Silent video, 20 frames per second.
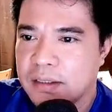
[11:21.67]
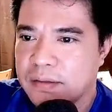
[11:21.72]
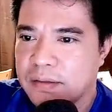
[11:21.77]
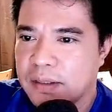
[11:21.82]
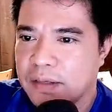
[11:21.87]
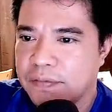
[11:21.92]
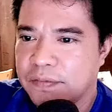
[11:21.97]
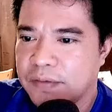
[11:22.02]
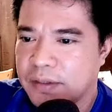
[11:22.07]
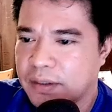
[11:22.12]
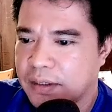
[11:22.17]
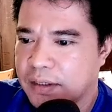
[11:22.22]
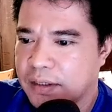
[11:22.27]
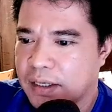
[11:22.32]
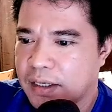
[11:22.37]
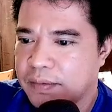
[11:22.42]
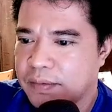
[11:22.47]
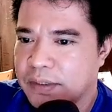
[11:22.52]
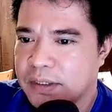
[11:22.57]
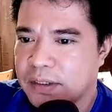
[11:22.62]
you have your crit
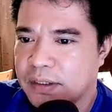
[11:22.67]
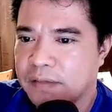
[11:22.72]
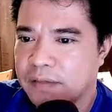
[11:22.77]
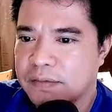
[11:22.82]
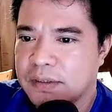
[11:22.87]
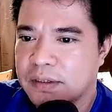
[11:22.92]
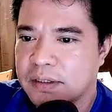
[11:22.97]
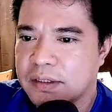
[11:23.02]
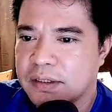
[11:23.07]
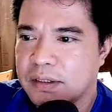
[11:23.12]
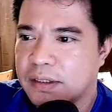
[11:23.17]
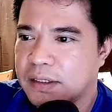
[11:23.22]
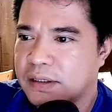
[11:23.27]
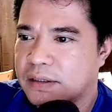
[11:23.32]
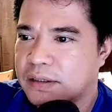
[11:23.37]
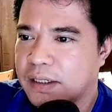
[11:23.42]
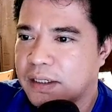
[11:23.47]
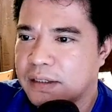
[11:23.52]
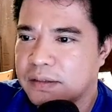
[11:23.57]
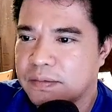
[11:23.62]
damage gloves. Okay, so let's
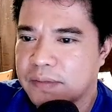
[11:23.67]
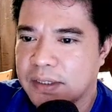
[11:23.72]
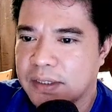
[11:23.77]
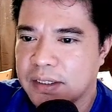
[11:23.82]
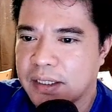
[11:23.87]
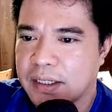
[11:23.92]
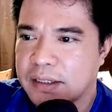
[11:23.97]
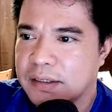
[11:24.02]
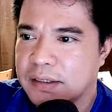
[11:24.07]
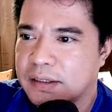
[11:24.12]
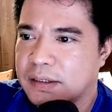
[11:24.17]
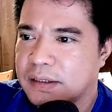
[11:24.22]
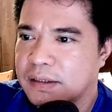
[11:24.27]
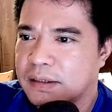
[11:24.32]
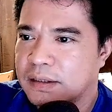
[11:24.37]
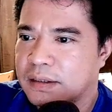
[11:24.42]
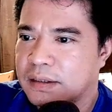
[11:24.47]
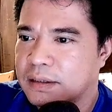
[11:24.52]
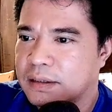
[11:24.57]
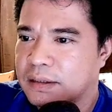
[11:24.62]
try this one, guys.
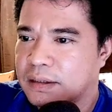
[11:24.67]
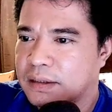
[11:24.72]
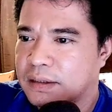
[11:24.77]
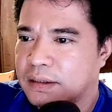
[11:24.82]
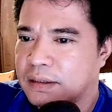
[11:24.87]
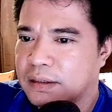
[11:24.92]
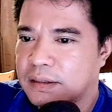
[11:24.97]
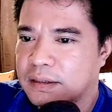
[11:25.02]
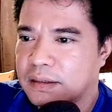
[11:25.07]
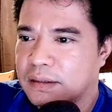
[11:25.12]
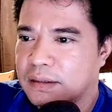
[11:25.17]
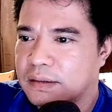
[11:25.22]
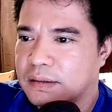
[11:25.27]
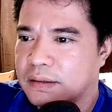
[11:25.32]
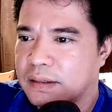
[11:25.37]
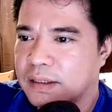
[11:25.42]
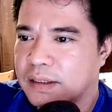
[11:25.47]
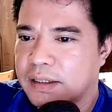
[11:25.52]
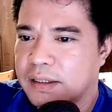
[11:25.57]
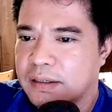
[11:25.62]

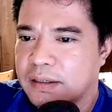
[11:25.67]
Okay.